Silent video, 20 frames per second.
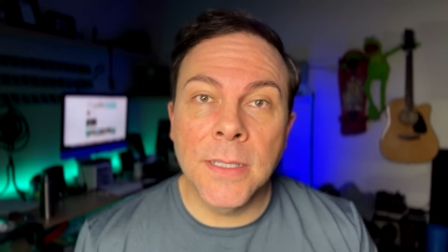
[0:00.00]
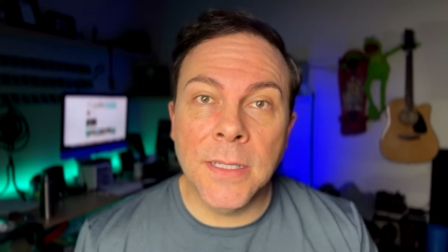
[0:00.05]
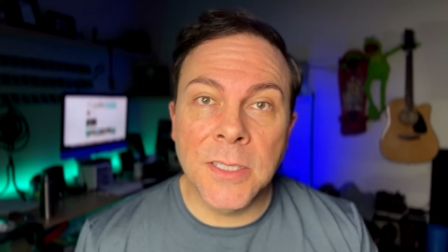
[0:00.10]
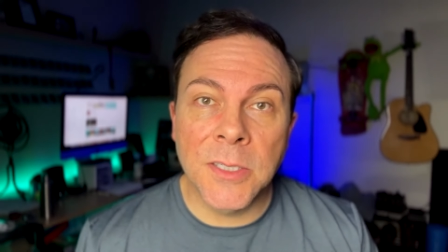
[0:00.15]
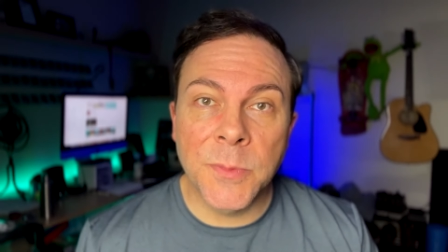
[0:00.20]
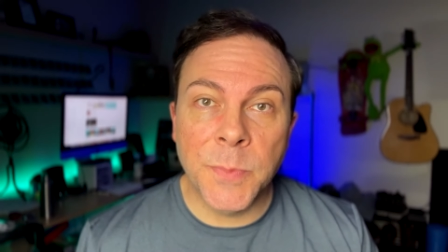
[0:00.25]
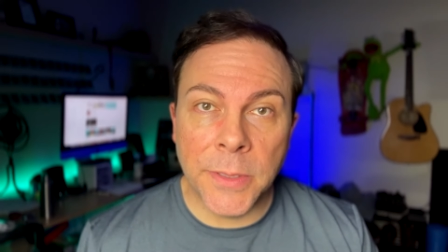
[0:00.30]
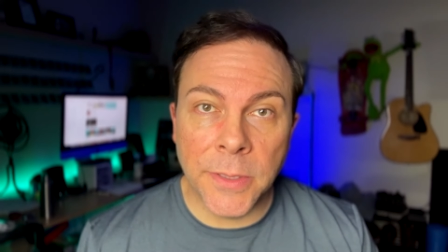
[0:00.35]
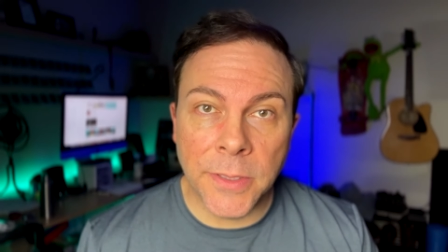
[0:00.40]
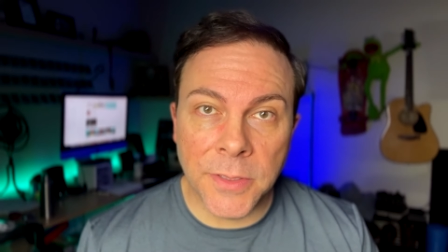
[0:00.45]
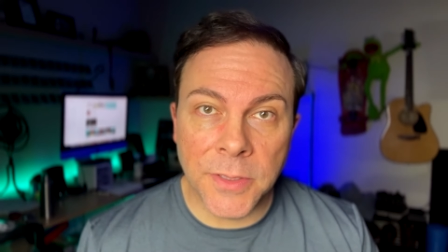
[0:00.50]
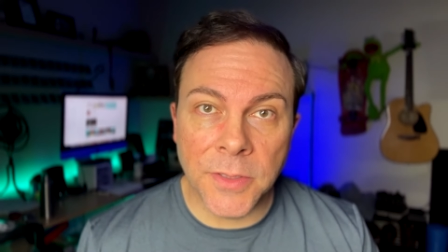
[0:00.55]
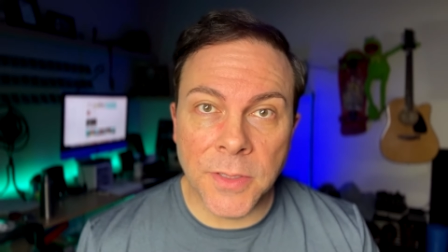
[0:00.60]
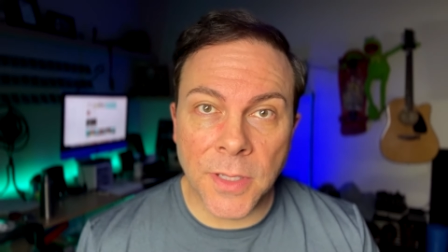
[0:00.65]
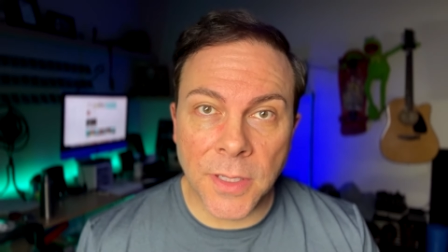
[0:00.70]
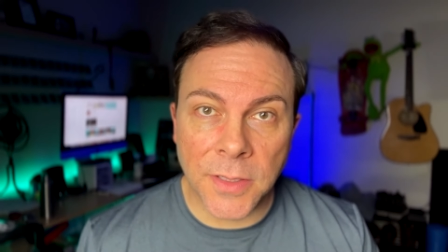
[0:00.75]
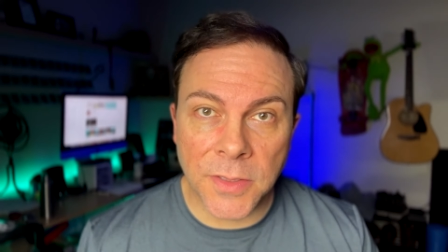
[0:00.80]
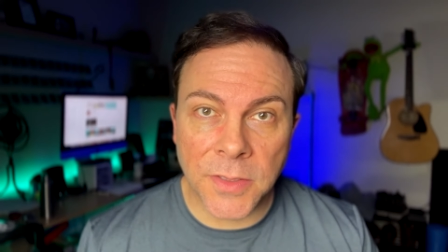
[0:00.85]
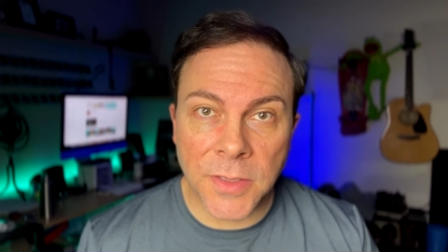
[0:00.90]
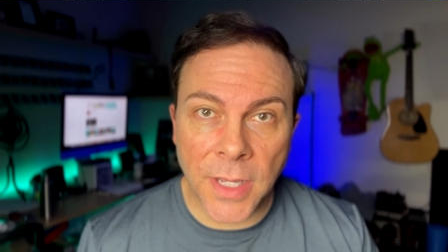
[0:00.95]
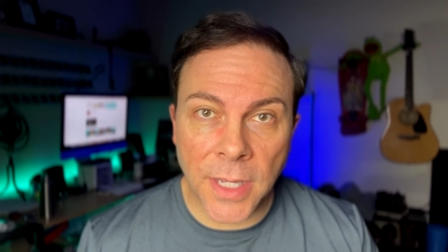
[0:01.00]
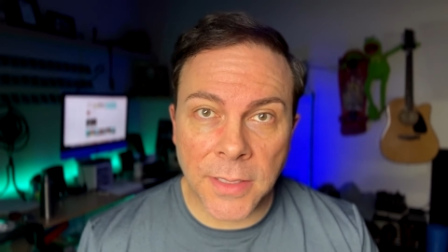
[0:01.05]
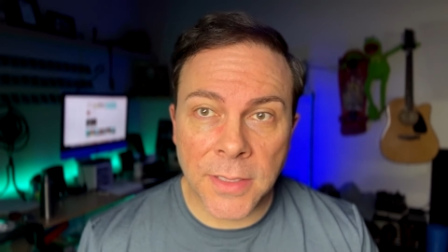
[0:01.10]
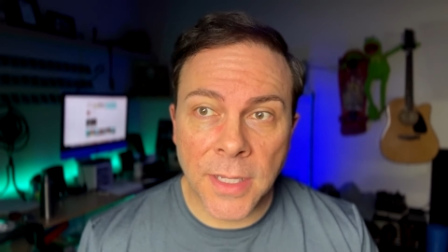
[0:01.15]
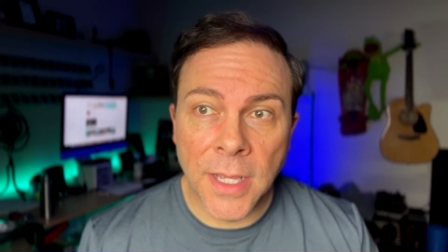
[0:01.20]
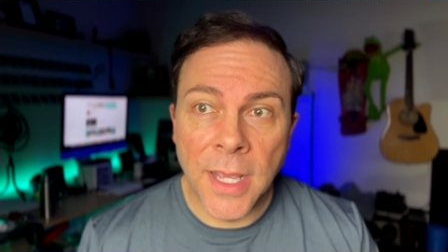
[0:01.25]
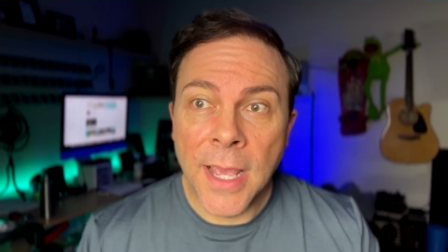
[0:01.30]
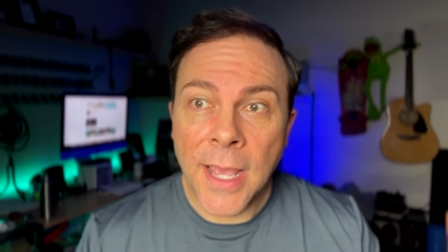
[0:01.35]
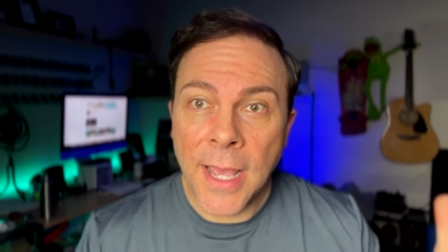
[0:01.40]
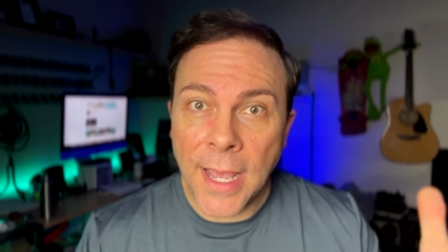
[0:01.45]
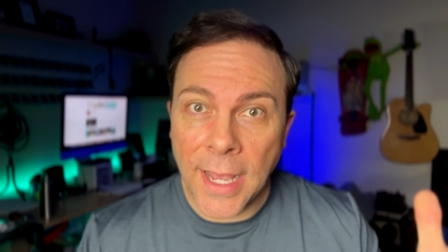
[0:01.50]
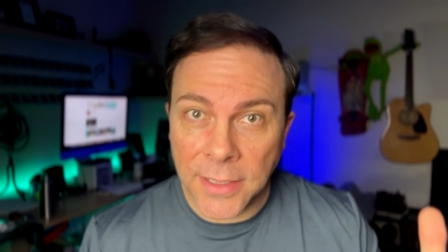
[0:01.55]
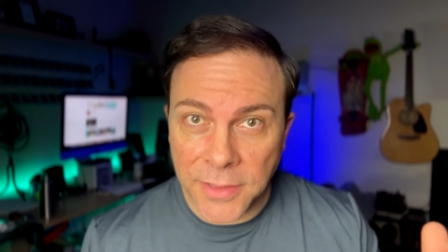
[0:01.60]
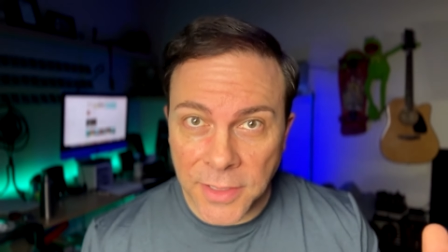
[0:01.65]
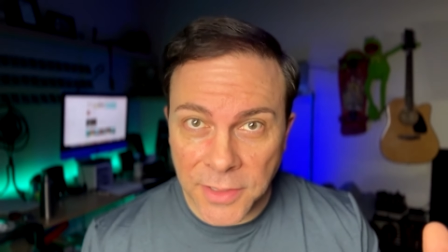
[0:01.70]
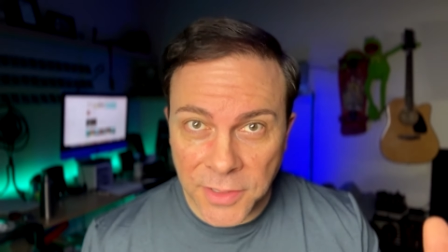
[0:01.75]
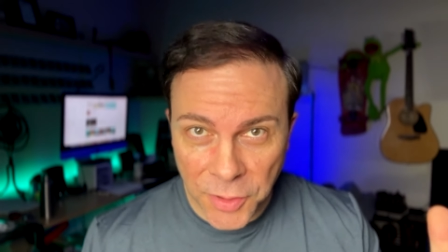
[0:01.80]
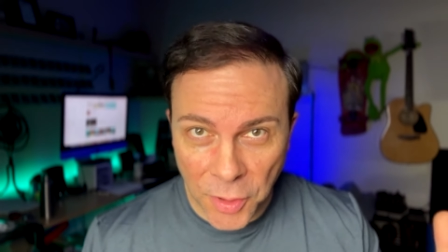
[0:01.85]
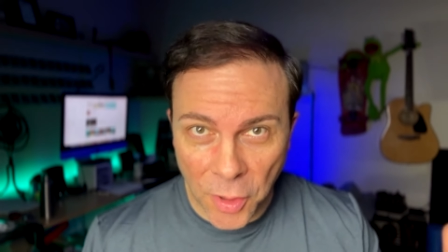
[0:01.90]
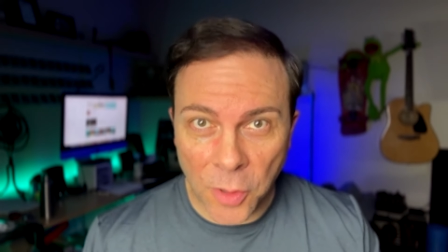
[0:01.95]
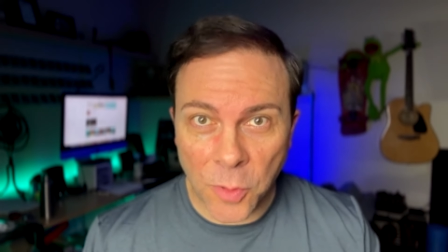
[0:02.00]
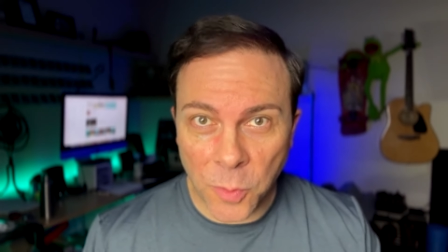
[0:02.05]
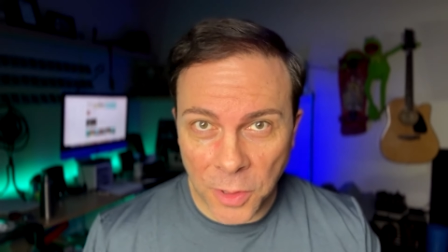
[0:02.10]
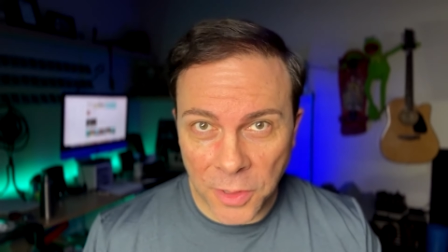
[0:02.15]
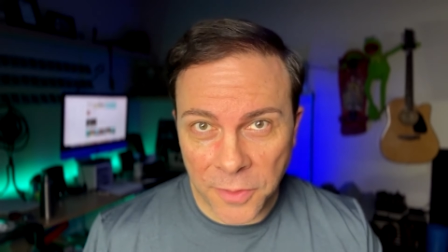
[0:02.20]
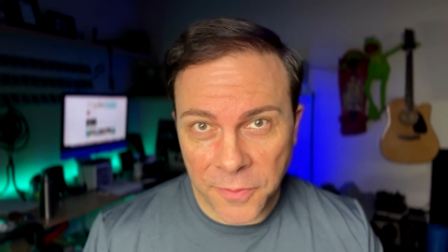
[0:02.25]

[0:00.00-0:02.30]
experiences on set as a start, work,